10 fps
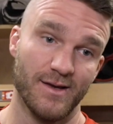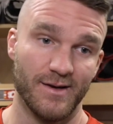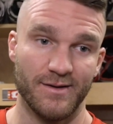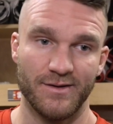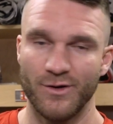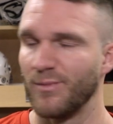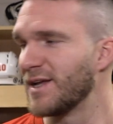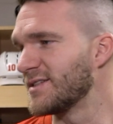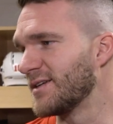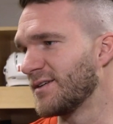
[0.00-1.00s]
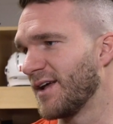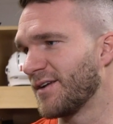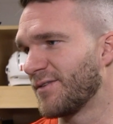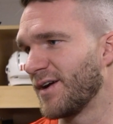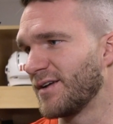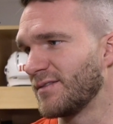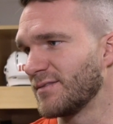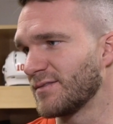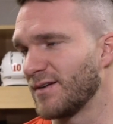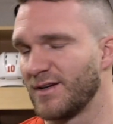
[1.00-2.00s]
And no, Messi had a
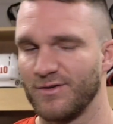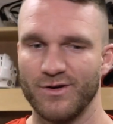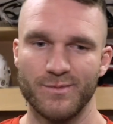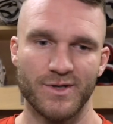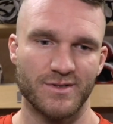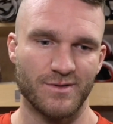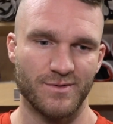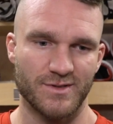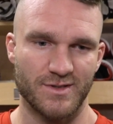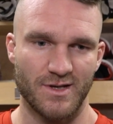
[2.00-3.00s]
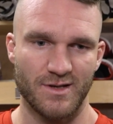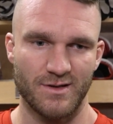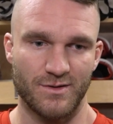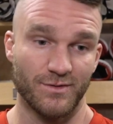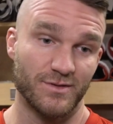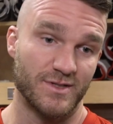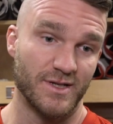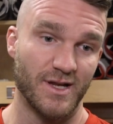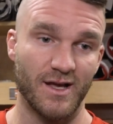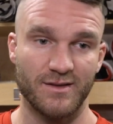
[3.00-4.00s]
great tournament. So it was cool to
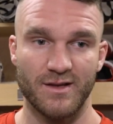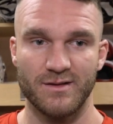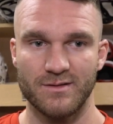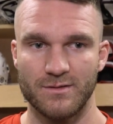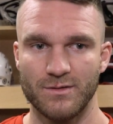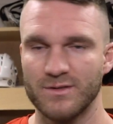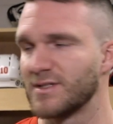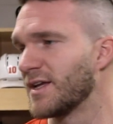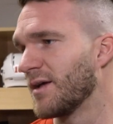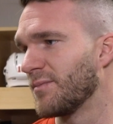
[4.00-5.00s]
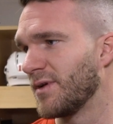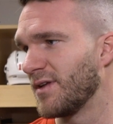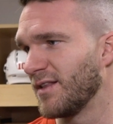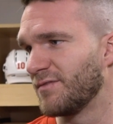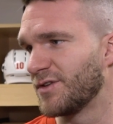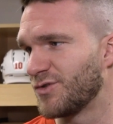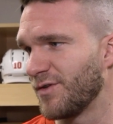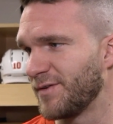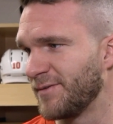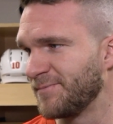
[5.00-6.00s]
see that, and cool to see him lift the trophy.